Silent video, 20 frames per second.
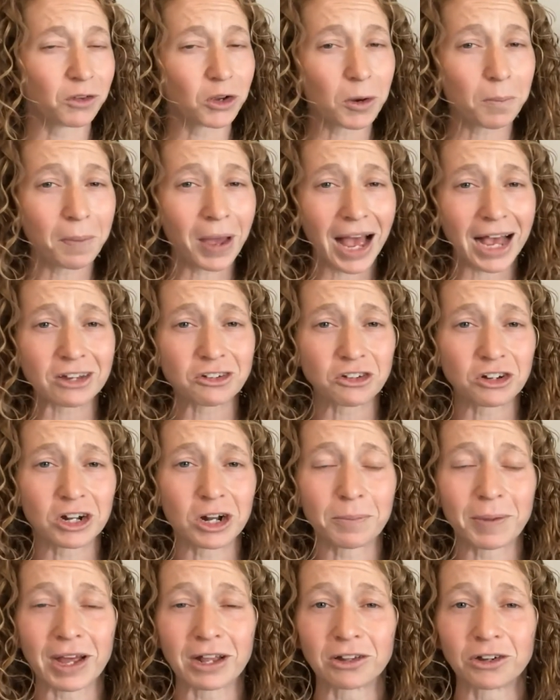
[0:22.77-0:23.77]
you're passionate
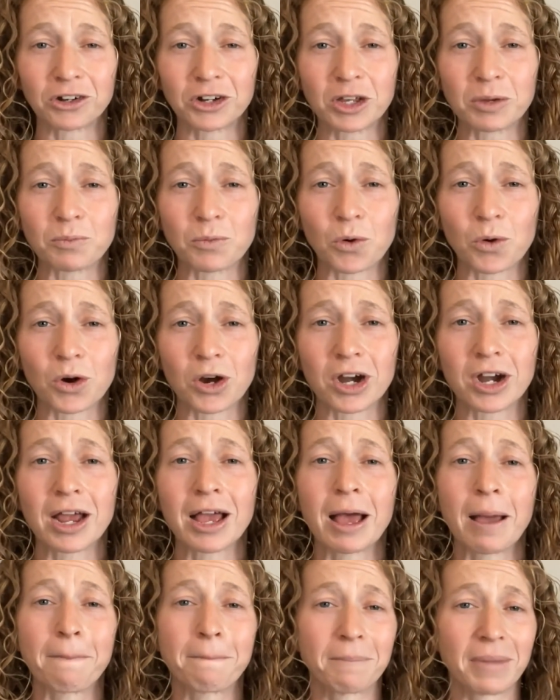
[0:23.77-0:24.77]
about learning more,
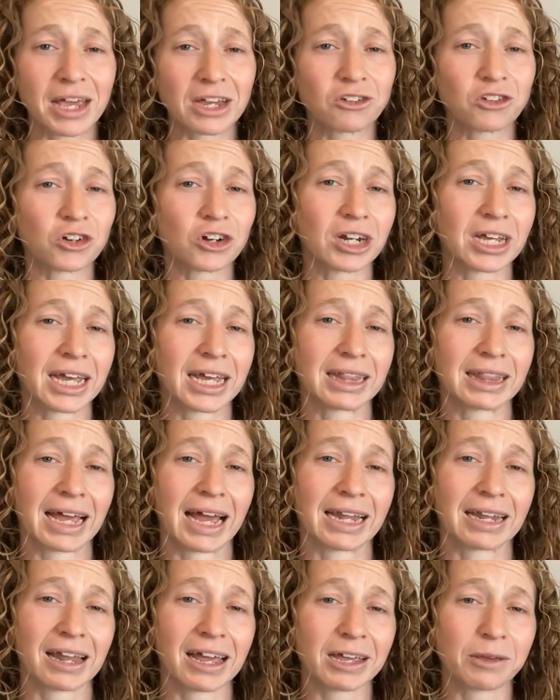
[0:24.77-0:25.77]
make sure to hit
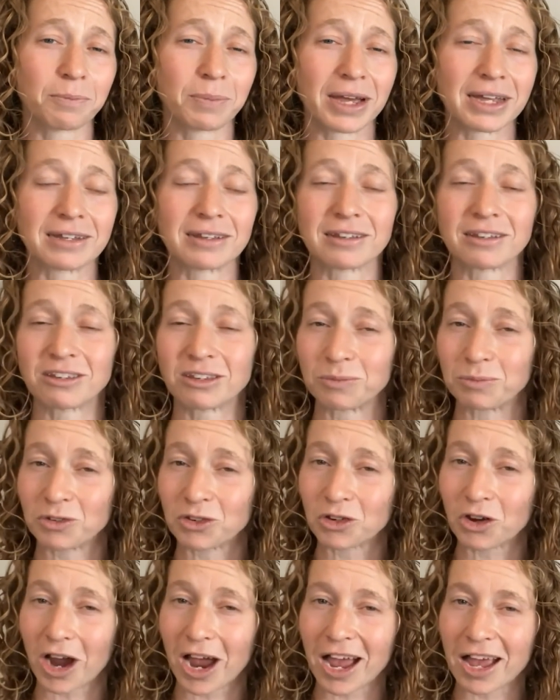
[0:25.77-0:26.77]
that like button,
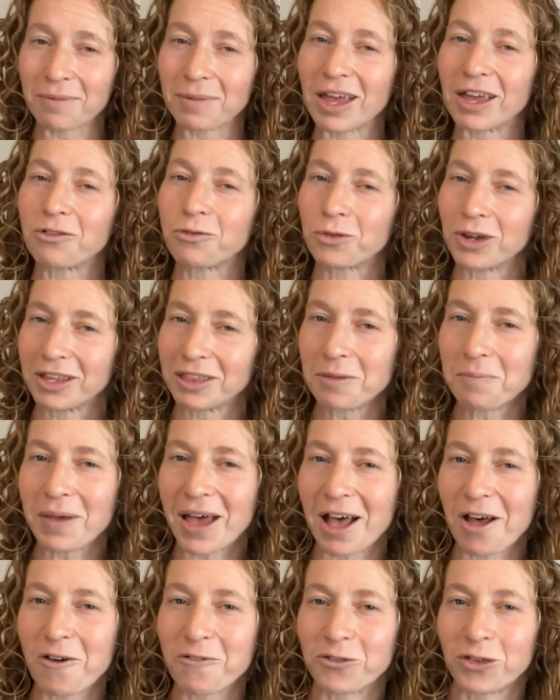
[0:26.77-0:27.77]
subscribe, and ring the
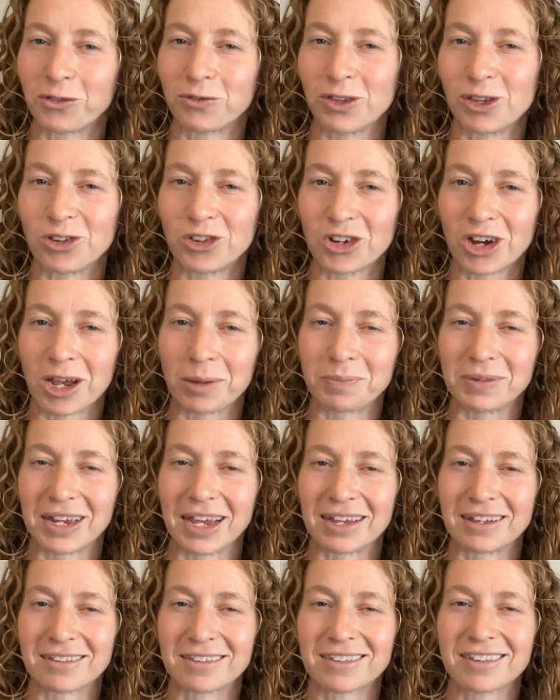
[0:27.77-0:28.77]
bell for future
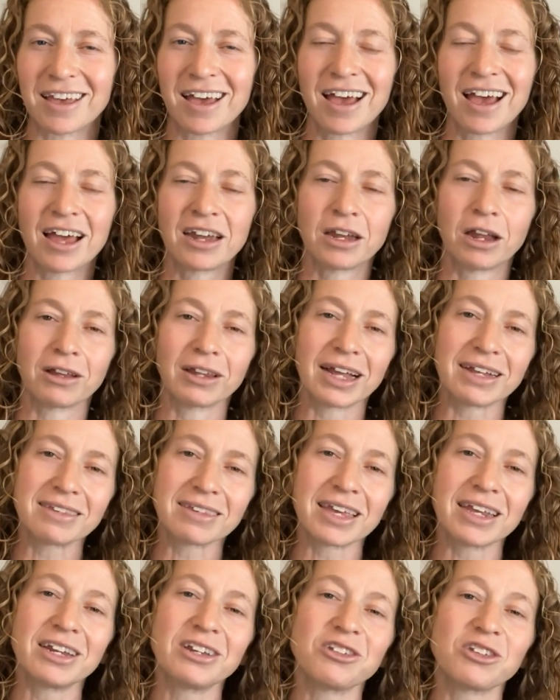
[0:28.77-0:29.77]
updates. Now let's
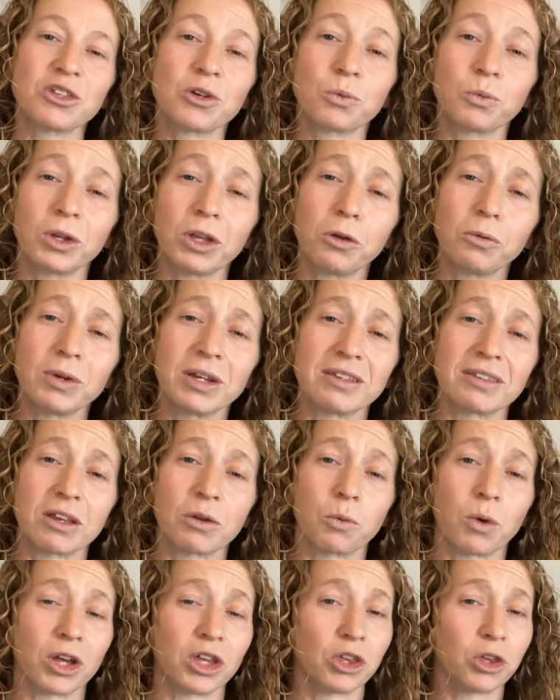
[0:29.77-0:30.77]
get into the real
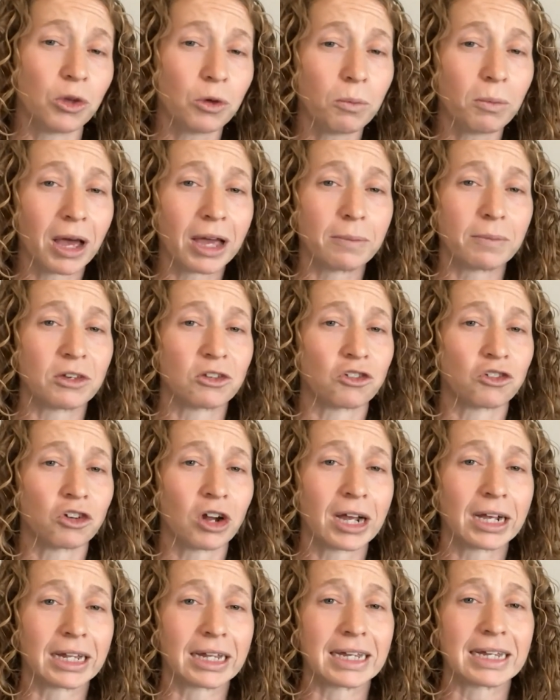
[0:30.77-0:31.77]
reason why you might be
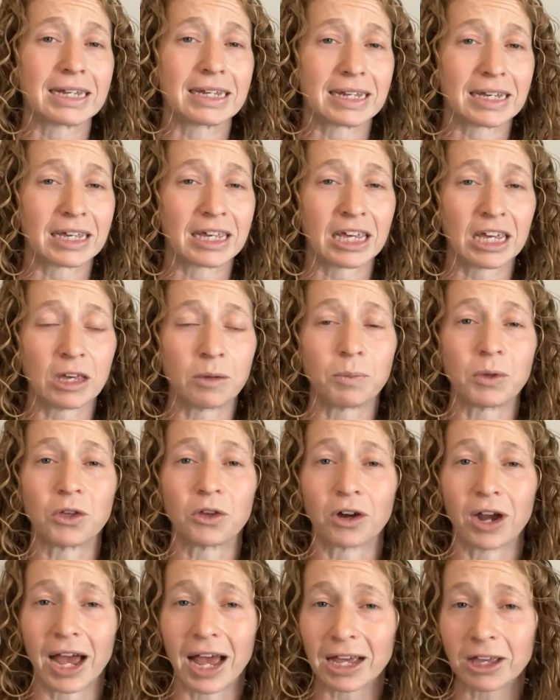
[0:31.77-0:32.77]
struggling to keep
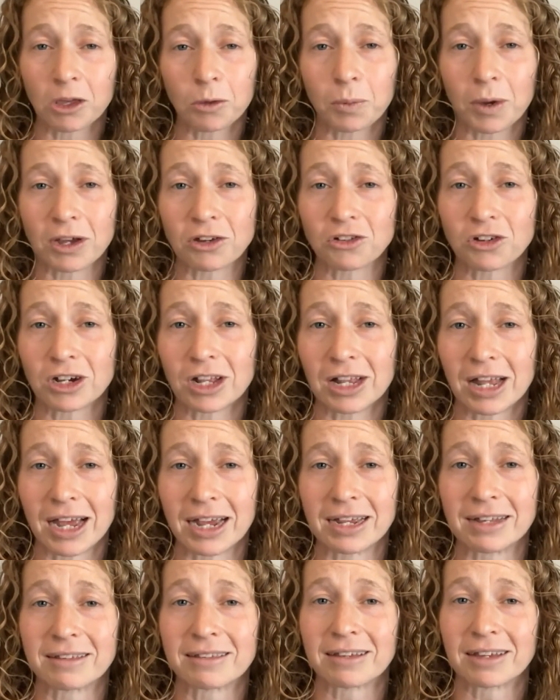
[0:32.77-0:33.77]
your acupuncture
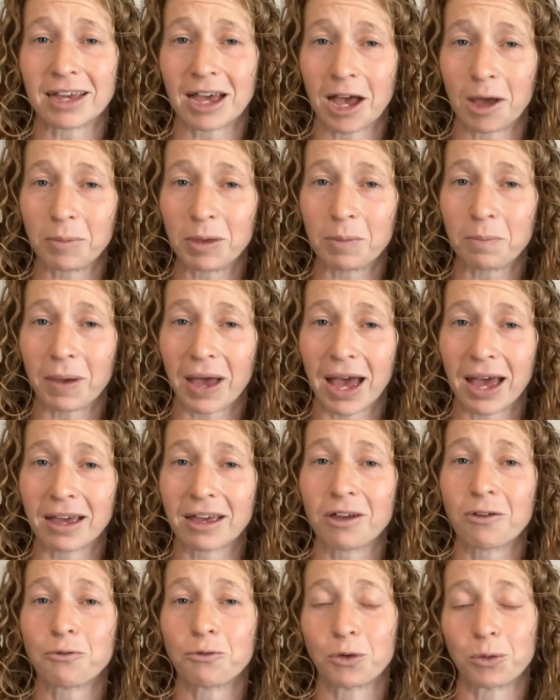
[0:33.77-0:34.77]
clients coming
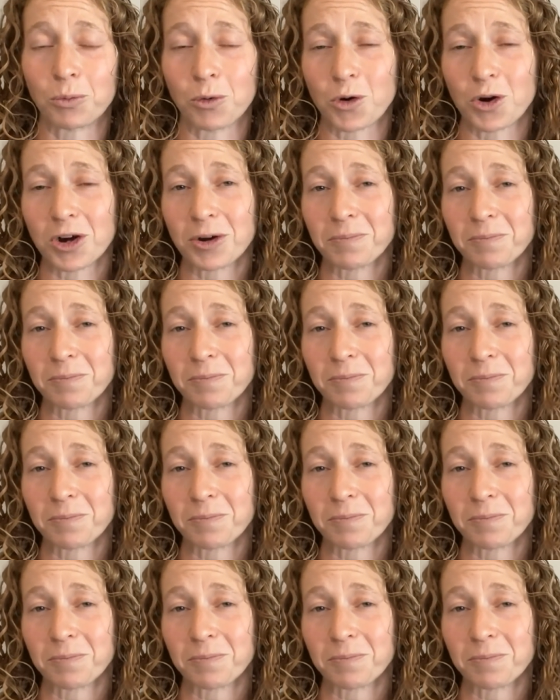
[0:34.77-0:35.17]
back for more.